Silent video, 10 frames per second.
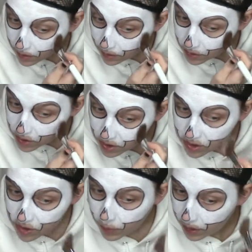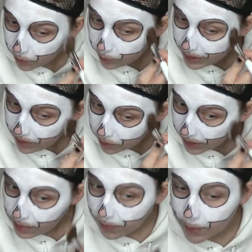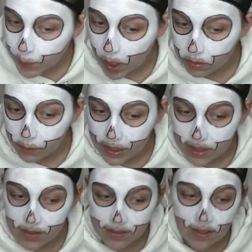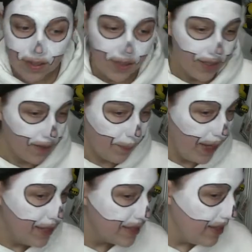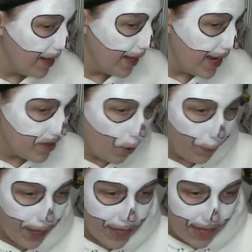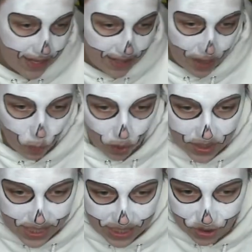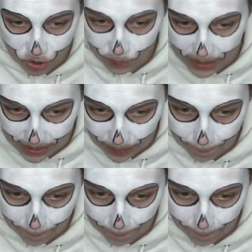And just to reiterate, my problem is the paint's not as opaque as I want it to be.